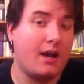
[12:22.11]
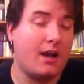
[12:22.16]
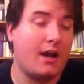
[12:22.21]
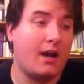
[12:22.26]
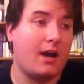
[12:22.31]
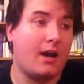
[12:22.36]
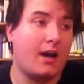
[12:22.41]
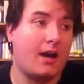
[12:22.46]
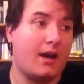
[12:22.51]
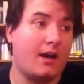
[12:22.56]

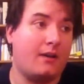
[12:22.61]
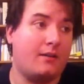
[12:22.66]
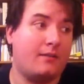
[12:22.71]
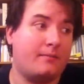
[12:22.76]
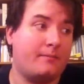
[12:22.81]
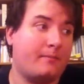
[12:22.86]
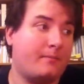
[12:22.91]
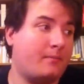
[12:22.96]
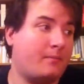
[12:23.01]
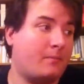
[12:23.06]

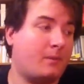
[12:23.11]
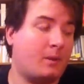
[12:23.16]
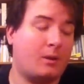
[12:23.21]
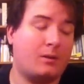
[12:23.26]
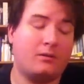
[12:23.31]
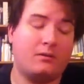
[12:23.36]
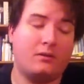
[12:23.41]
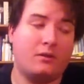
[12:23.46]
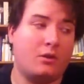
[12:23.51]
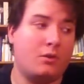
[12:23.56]

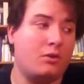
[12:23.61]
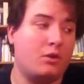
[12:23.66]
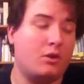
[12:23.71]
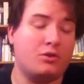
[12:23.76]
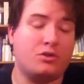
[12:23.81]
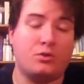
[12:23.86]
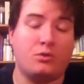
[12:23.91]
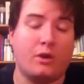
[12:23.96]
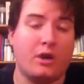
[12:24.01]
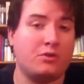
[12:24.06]
Who
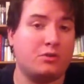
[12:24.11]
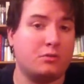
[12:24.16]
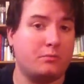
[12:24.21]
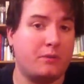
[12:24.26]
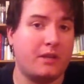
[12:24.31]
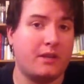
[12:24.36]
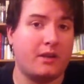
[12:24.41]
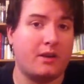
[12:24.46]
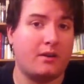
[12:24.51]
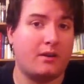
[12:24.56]
knows who else will
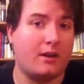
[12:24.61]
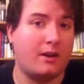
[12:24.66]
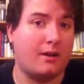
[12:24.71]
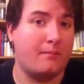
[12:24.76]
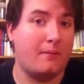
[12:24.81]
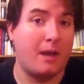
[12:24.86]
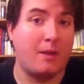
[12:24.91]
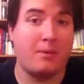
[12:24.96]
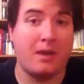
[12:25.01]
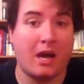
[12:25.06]
be there?
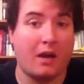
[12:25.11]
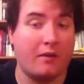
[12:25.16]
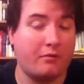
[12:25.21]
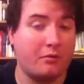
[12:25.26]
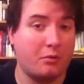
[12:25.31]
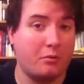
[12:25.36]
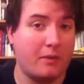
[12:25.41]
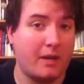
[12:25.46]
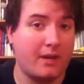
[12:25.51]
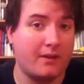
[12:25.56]
Maybe
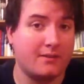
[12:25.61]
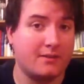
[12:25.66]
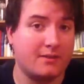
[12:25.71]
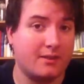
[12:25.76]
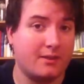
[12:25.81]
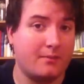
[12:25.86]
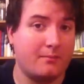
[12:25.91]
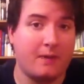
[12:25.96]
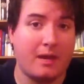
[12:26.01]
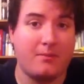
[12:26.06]
Alpha Omega
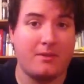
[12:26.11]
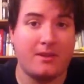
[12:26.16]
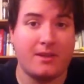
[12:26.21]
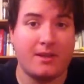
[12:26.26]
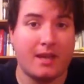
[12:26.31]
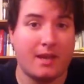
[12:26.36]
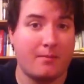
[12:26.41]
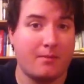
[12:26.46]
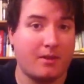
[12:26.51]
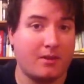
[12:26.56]
Sin, maybe the
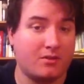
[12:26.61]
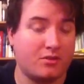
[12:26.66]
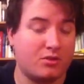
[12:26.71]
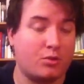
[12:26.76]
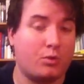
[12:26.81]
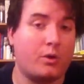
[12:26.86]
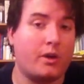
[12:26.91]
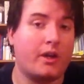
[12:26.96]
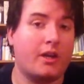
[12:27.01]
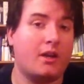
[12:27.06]
Gaming
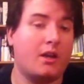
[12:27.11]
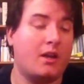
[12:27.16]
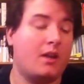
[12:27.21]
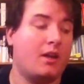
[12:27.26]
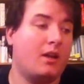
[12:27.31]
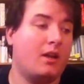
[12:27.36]
Historian.